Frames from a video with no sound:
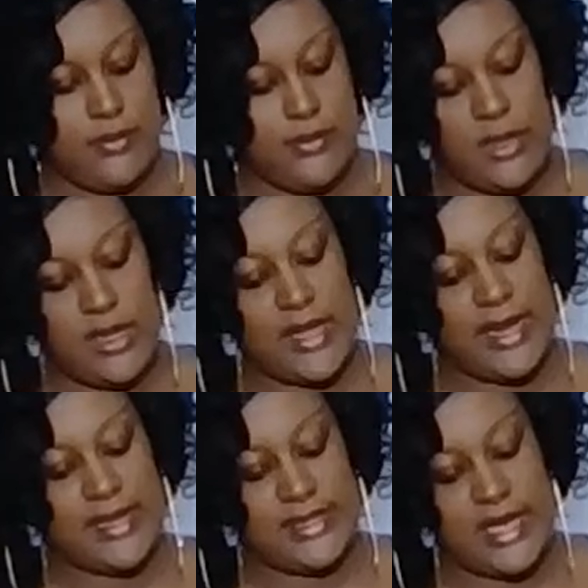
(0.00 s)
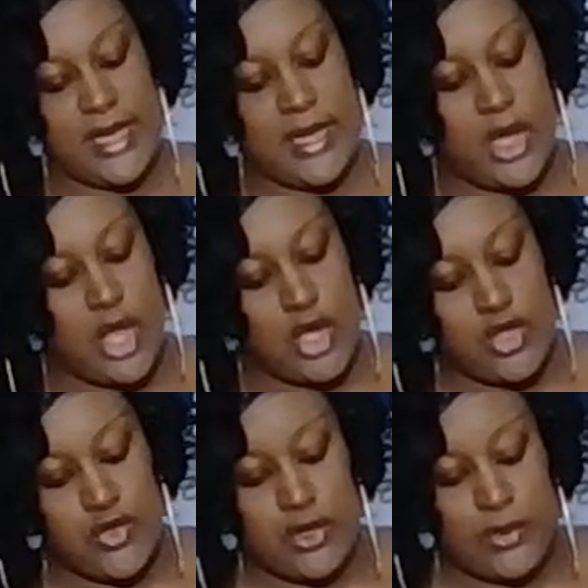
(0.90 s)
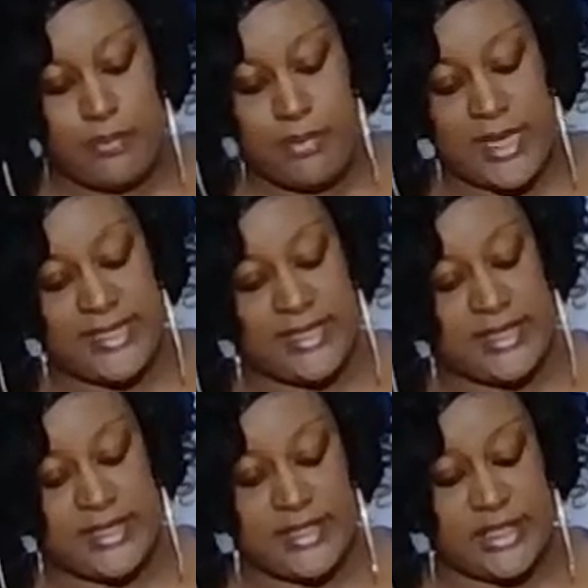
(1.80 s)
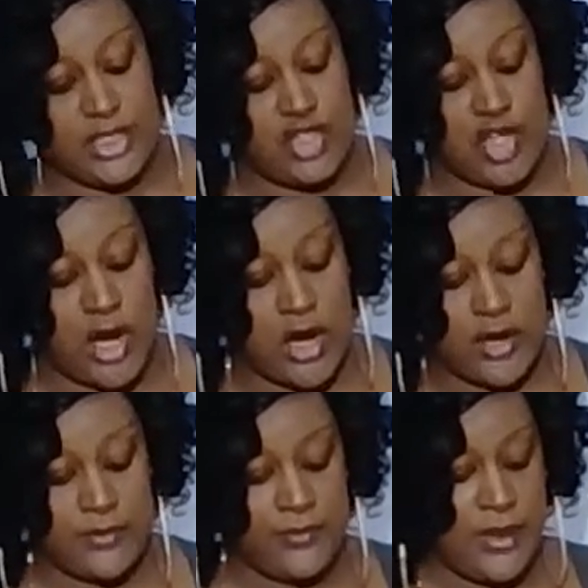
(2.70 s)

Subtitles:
And like I said, you could place this in a jar,